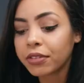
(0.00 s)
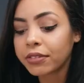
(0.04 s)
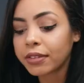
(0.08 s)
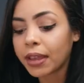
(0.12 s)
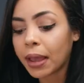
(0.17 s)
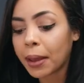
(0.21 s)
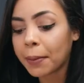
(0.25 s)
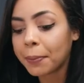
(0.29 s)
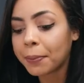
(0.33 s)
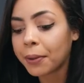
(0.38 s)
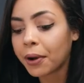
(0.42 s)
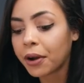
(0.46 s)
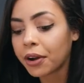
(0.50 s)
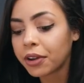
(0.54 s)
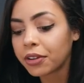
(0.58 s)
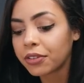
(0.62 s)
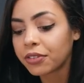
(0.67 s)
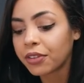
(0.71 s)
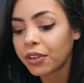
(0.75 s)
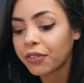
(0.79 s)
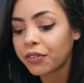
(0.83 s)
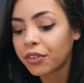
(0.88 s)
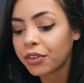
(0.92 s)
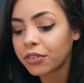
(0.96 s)
top bar, you
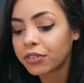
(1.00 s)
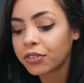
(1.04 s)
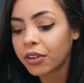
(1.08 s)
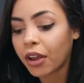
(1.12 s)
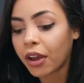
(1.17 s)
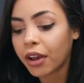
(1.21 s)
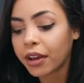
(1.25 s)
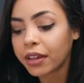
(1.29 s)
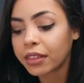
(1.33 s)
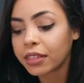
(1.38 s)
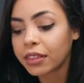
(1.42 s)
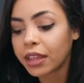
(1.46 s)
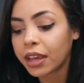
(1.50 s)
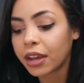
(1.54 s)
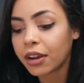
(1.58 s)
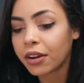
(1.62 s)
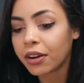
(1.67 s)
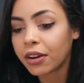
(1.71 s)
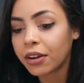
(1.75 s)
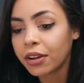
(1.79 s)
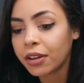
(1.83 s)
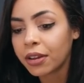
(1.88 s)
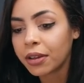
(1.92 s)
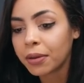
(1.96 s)
still have your dock
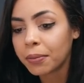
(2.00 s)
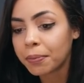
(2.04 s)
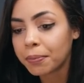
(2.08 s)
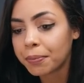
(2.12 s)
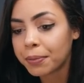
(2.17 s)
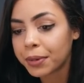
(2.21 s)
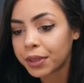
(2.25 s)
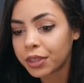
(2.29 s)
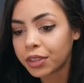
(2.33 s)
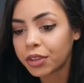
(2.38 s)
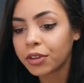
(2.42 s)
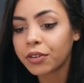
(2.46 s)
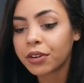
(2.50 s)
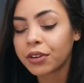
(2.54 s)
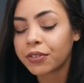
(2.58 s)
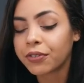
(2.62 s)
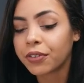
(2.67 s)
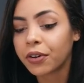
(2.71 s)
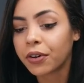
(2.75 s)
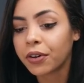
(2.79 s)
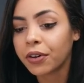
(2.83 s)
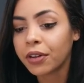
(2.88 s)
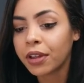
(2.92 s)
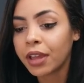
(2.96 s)
there.
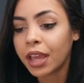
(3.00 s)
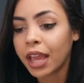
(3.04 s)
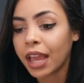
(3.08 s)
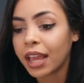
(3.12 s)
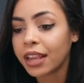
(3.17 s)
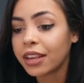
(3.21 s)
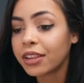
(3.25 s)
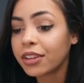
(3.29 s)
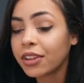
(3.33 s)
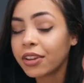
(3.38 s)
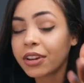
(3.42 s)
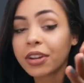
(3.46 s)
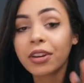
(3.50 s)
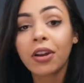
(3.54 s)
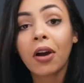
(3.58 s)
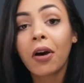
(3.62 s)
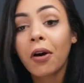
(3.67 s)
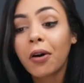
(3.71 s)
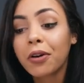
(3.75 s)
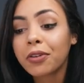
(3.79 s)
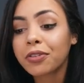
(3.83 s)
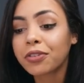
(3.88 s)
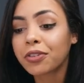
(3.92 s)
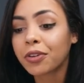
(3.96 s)
Beautiful. And you can
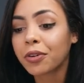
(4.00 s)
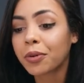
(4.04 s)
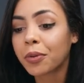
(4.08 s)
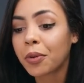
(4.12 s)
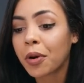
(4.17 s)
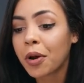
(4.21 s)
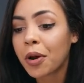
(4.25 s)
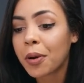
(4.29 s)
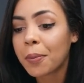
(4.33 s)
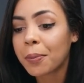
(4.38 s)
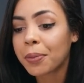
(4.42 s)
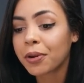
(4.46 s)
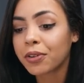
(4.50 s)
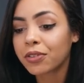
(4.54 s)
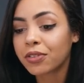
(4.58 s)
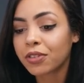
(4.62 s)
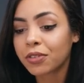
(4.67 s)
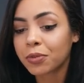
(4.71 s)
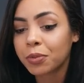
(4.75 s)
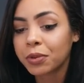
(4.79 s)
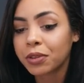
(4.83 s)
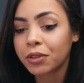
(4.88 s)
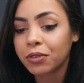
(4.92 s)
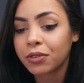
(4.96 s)
also push
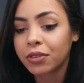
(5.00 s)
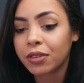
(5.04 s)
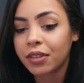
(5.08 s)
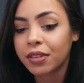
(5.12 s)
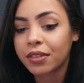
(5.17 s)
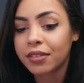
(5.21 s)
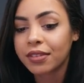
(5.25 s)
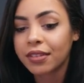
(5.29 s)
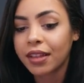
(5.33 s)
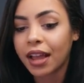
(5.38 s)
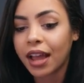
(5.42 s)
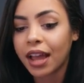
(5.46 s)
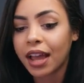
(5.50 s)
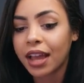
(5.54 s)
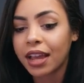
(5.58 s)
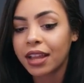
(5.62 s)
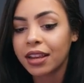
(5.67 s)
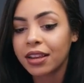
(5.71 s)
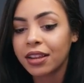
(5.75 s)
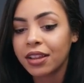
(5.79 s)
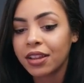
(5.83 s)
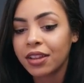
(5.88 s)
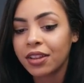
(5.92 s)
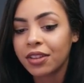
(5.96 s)
this window to the
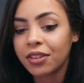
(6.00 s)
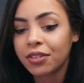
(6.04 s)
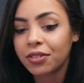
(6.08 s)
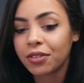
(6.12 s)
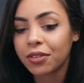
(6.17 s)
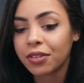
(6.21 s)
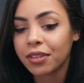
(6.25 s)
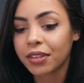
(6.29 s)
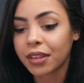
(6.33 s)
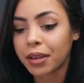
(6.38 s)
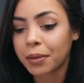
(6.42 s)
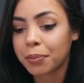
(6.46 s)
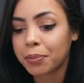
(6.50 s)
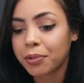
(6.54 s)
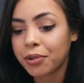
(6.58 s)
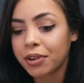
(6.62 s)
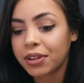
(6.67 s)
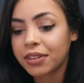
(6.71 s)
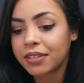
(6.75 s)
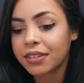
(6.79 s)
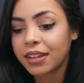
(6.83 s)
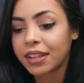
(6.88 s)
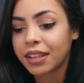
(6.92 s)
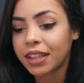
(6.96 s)
side. So it's like
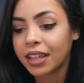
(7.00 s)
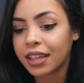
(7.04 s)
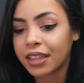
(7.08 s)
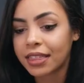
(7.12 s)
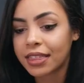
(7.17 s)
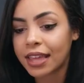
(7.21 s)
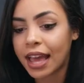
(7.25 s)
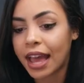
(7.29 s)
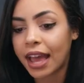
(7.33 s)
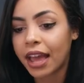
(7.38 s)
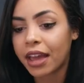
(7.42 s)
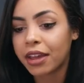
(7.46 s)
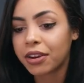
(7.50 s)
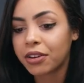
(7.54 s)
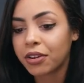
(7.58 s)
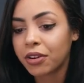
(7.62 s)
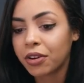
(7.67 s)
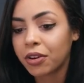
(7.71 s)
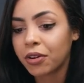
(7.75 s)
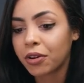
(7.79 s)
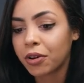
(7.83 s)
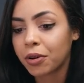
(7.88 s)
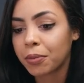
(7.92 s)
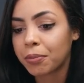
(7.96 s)
preset like that.
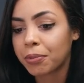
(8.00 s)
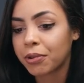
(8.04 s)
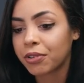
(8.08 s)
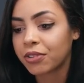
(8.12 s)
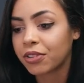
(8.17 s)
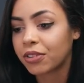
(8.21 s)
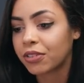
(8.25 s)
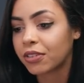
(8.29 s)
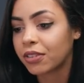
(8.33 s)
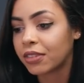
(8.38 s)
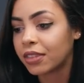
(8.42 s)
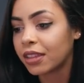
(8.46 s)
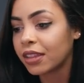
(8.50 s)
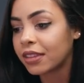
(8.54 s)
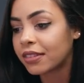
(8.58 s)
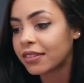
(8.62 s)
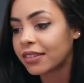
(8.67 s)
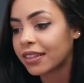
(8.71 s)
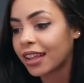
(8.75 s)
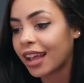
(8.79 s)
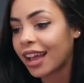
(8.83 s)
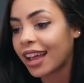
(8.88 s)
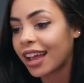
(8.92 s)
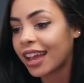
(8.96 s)
Push it to this
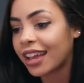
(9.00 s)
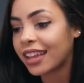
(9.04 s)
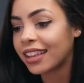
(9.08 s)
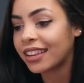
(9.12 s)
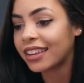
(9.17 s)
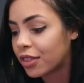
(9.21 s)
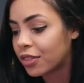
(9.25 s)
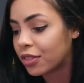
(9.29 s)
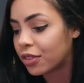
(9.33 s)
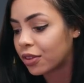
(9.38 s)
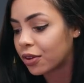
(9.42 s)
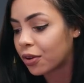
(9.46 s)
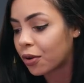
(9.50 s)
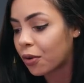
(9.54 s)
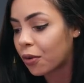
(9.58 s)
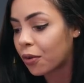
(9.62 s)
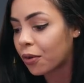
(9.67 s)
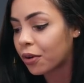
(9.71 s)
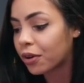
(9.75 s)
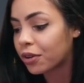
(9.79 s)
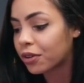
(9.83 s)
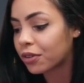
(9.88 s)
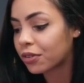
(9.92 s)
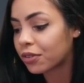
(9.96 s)
side, the
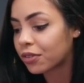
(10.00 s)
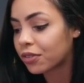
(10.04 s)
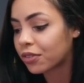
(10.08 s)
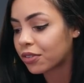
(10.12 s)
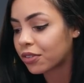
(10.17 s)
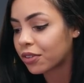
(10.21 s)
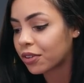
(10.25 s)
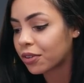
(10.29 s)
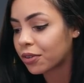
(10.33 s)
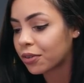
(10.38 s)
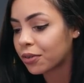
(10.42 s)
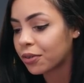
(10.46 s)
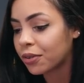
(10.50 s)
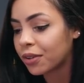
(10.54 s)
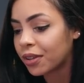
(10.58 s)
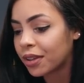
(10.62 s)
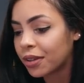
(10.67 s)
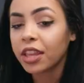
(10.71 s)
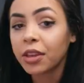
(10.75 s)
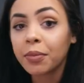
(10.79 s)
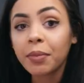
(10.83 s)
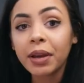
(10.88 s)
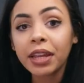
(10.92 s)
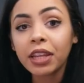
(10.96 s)
corners too.
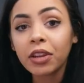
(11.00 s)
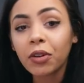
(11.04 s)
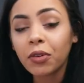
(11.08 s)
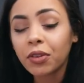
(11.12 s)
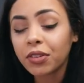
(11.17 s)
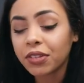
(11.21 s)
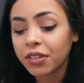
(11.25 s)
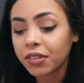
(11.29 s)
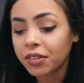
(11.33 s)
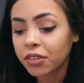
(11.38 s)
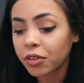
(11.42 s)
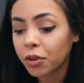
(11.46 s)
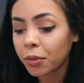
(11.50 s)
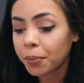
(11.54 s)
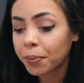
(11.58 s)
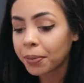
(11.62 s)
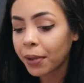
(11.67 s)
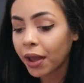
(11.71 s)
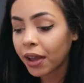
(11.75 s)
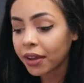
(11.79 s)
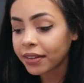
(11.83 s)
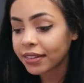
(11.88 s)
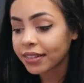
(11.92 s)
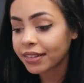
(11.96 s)
And you might notice these little
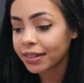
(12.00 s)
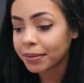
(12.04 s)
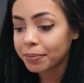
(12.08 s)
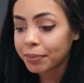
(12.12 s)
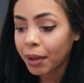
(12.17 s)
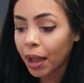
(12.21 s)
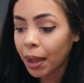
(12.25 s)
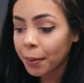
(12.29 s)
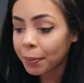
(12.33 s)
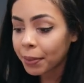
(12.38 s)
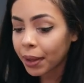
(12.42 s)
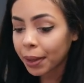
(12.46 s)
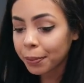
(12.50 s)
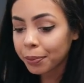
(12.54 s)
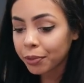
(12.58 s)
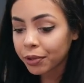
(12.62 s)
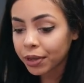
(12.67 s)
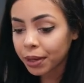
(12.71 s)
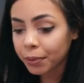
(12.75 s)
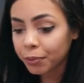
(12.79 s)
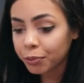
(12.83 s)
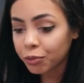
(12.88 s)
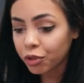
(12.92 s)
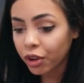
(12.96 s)
boxes that pop up when
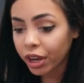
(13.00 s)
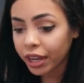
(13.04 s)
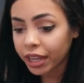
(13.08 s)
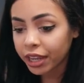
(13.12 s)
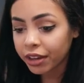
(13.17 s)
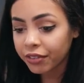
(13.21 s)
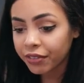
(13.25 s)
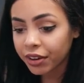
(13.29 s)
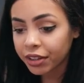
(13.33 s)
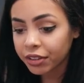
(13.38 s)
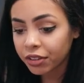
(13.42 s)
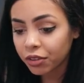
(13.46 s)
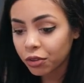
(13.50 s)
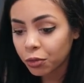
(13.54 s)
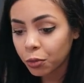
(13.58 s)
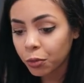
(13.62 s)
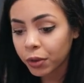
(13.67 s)
I'm dragging around this